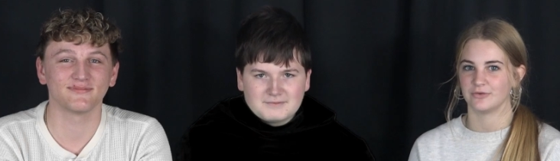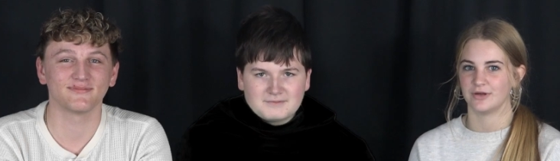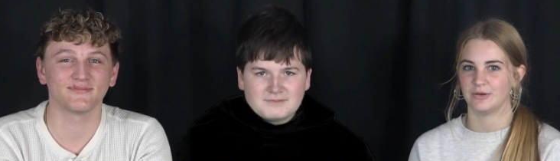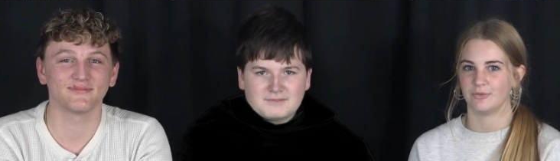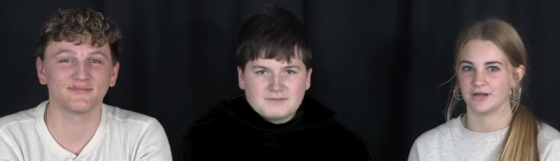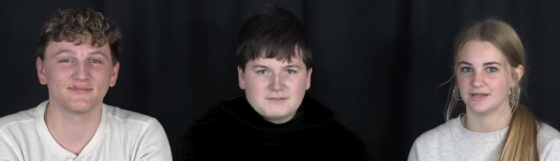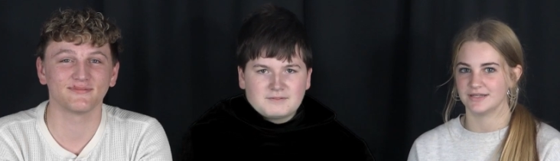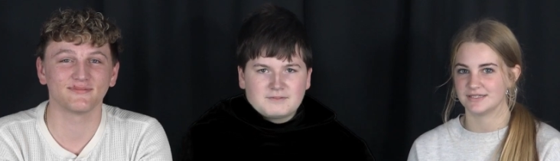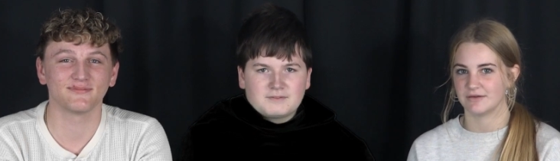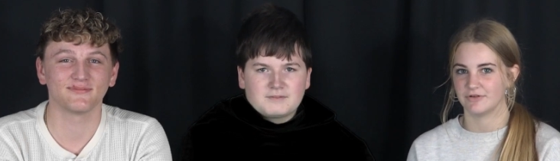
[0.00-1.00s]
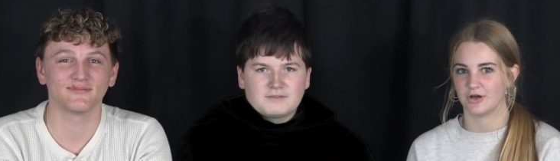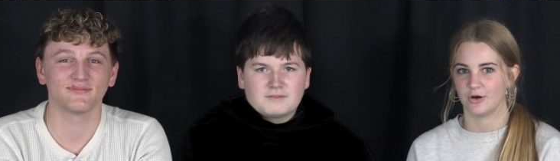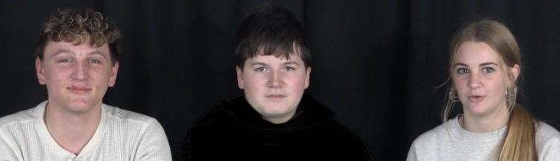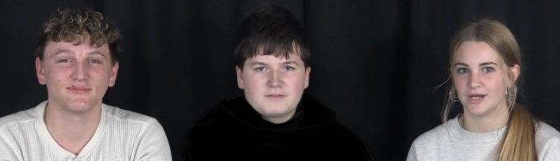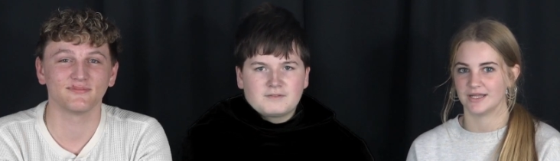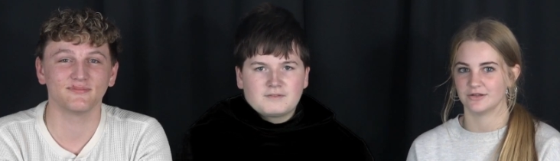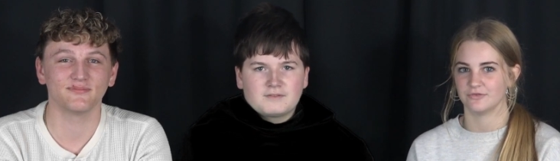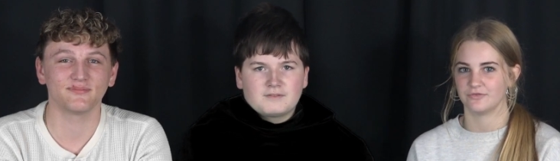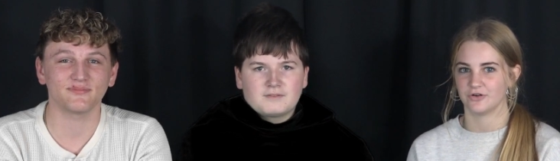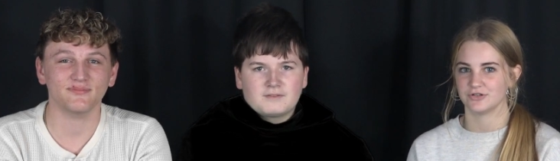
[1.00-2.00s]
Speaker 1: 3170 in
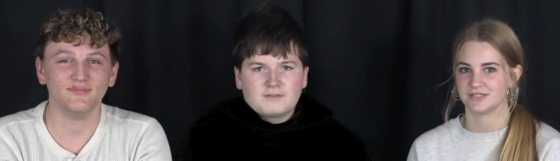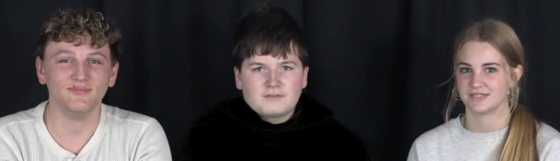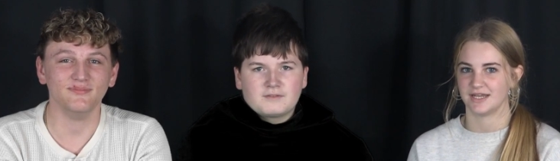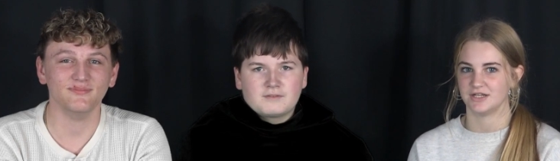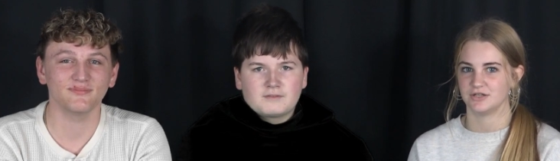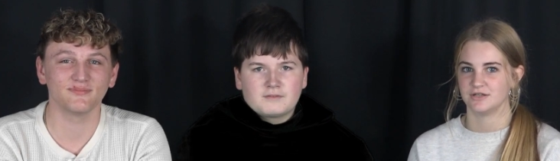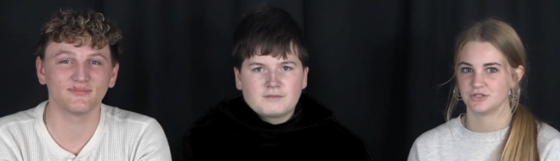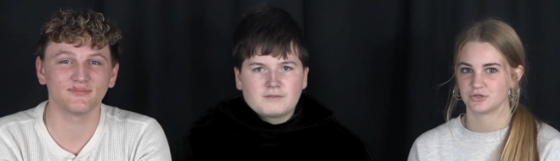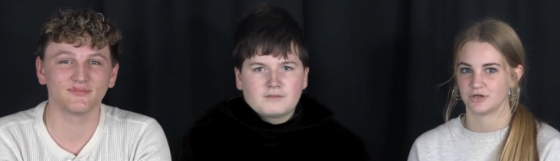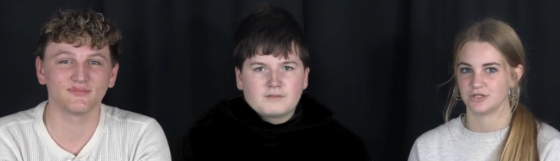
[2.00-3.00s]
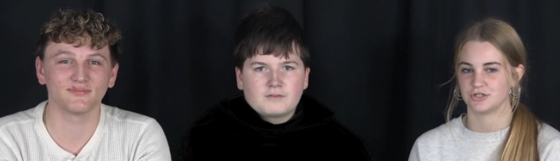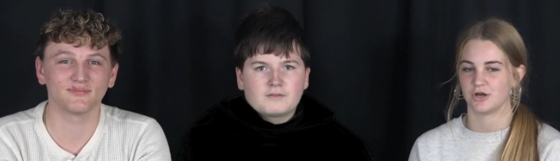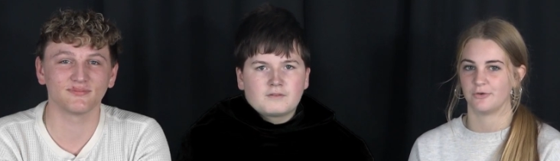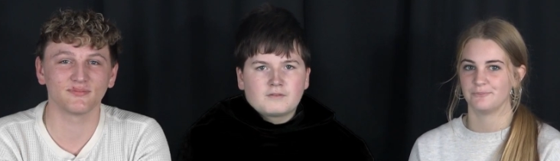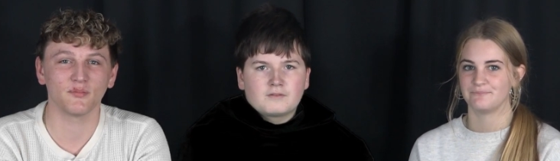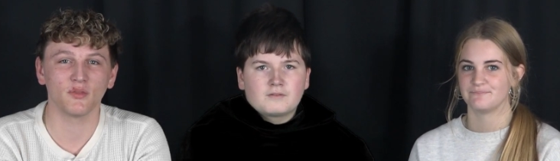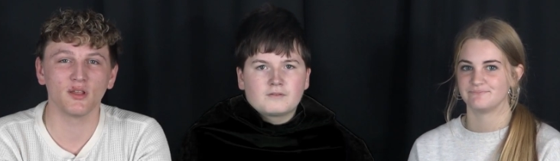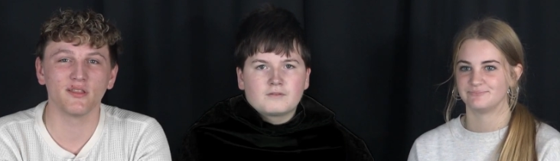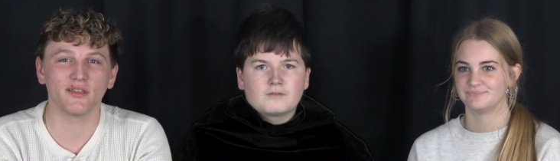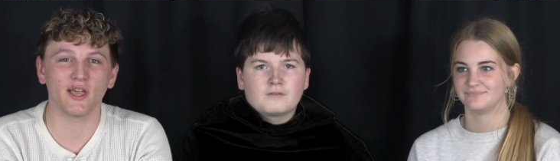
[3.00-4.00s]
their first state screen show.
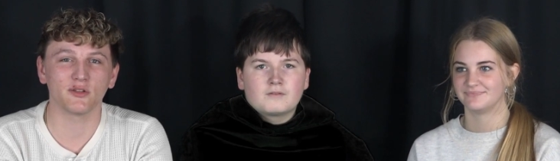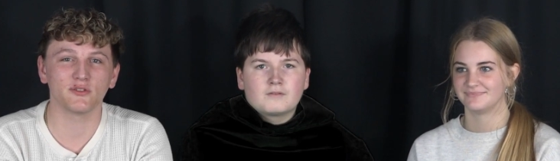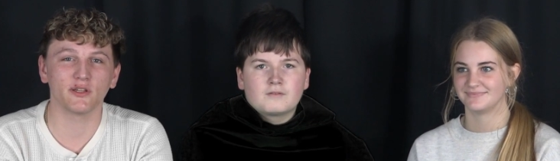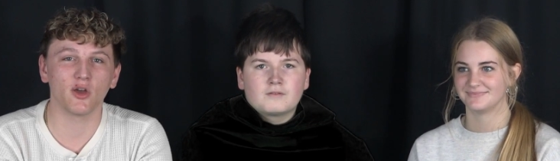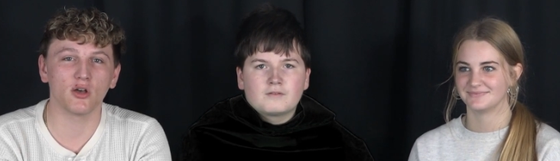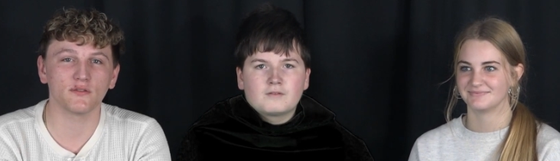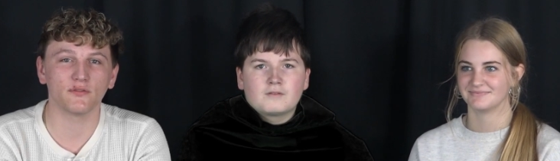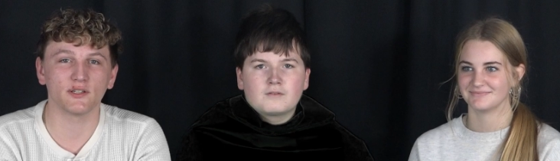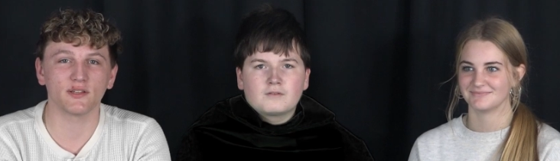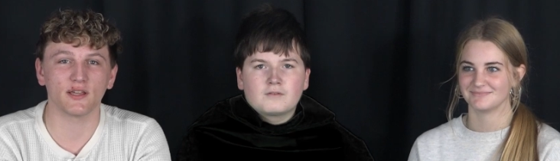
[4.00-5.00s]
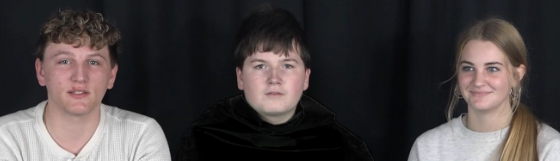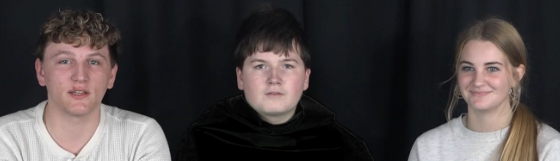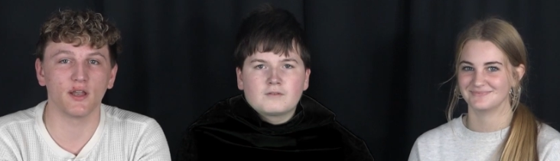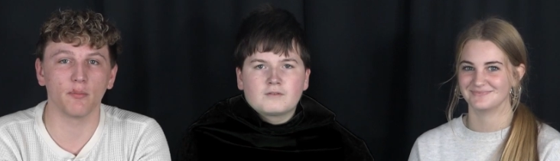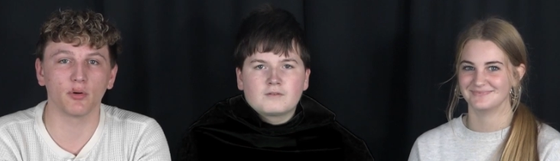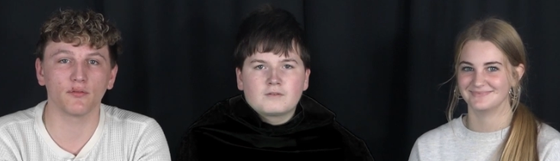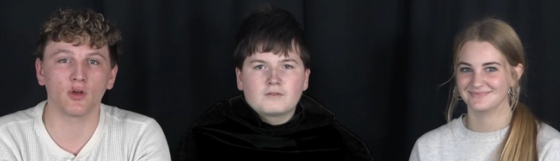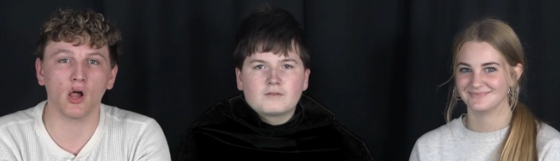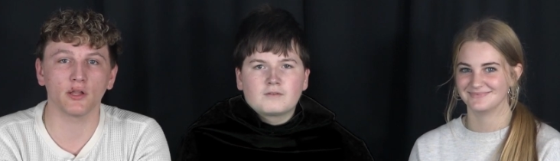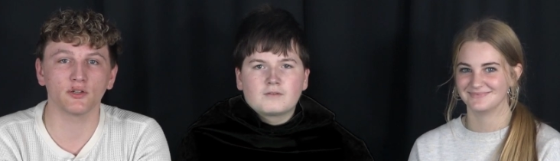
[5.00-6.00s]
Speaker 2: The counseling office has a number of
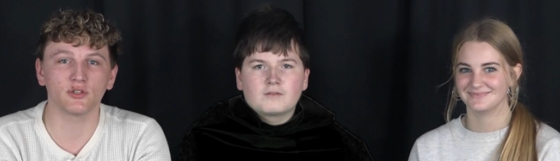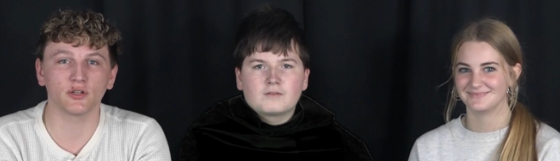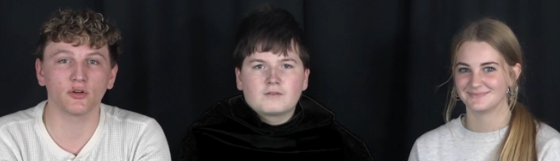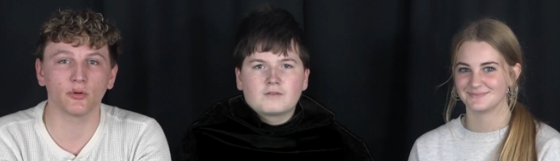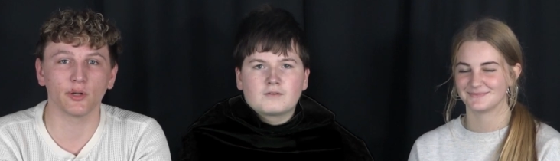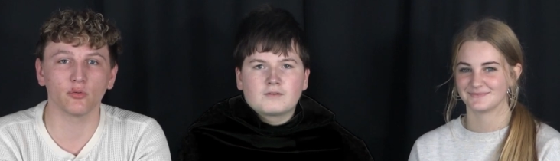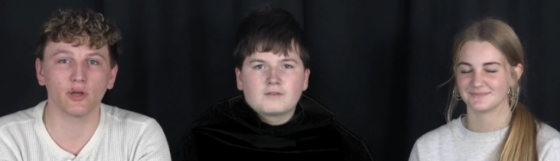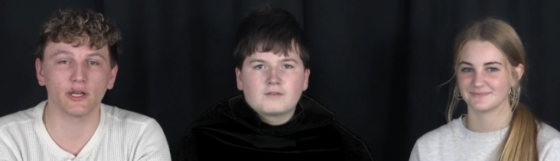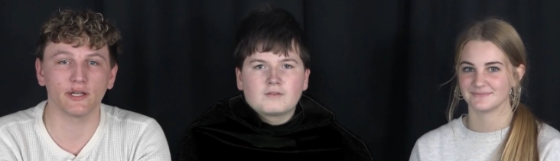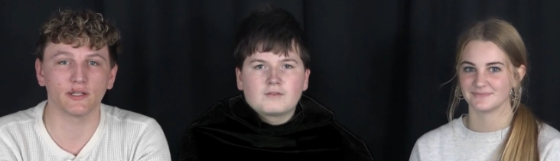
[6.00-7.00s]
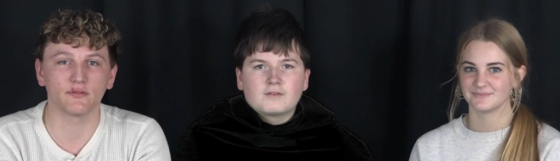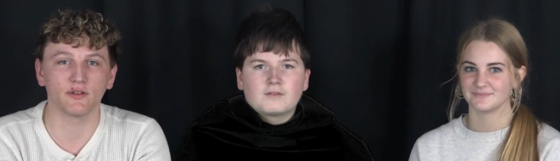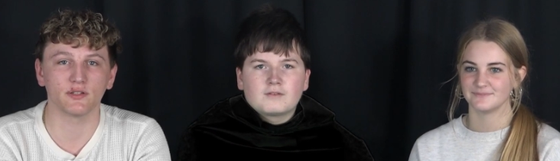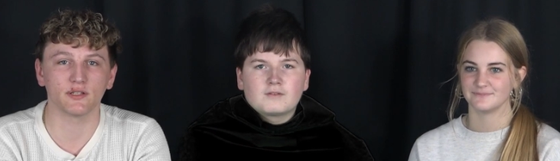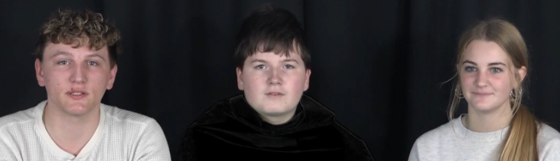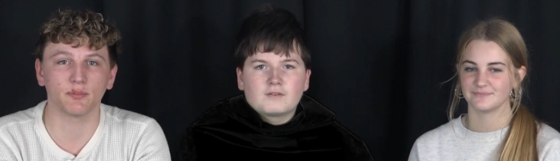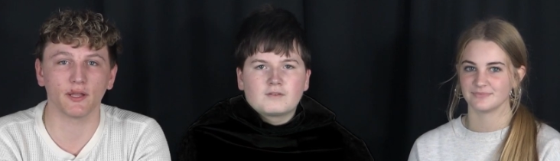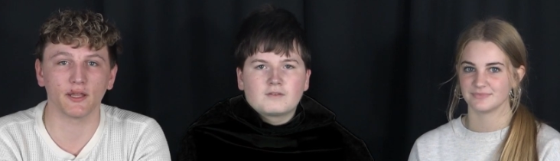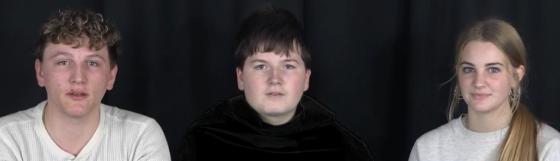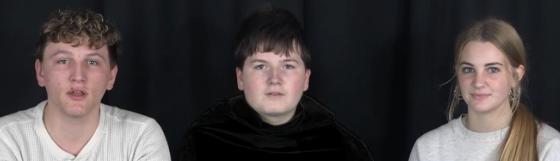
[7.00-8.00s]
college and career readiness visits
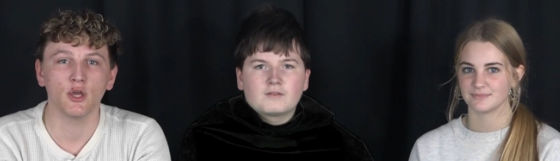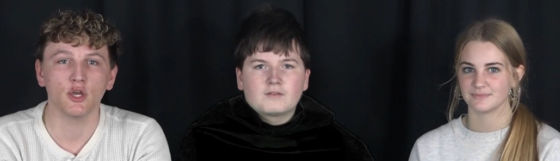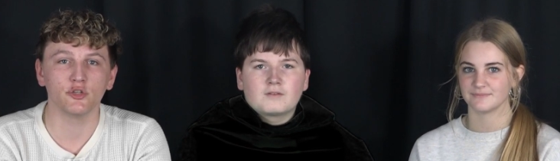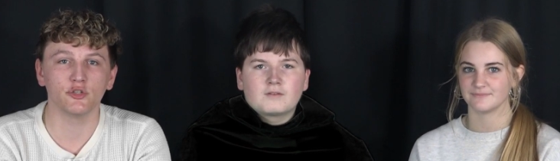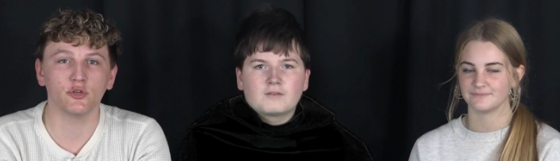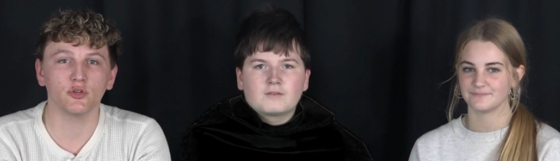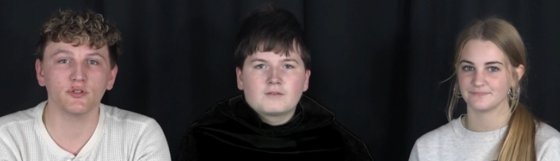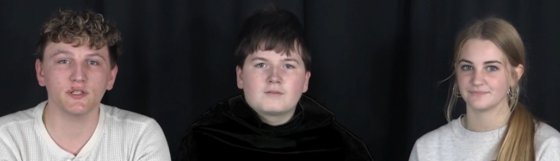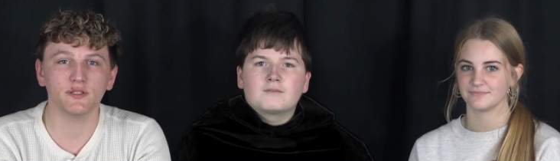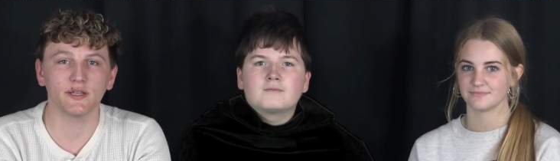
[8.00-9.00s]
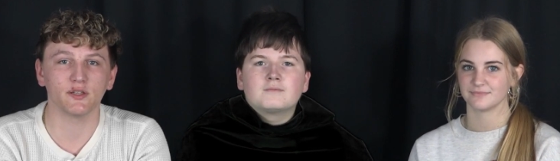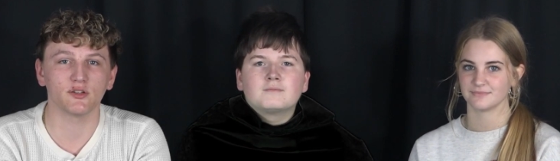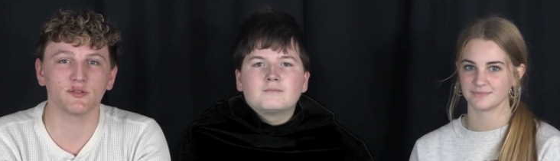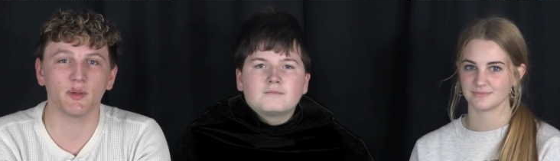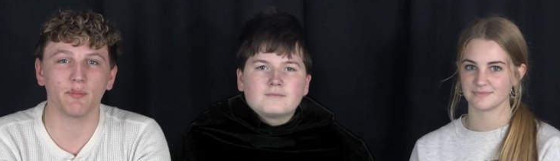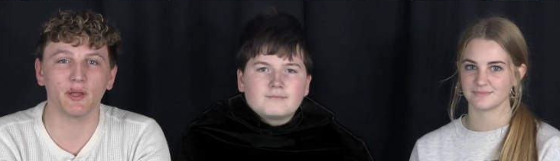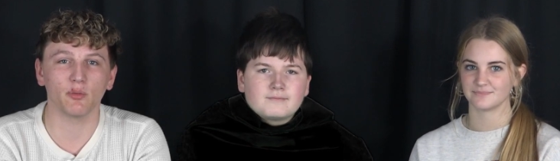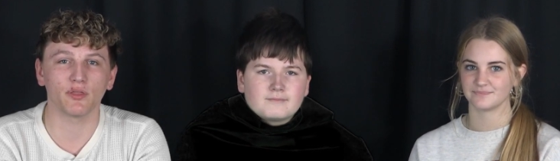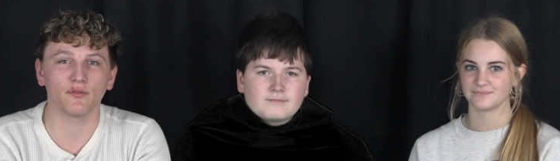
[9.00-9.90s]
planned. Juniors and seniors may meet with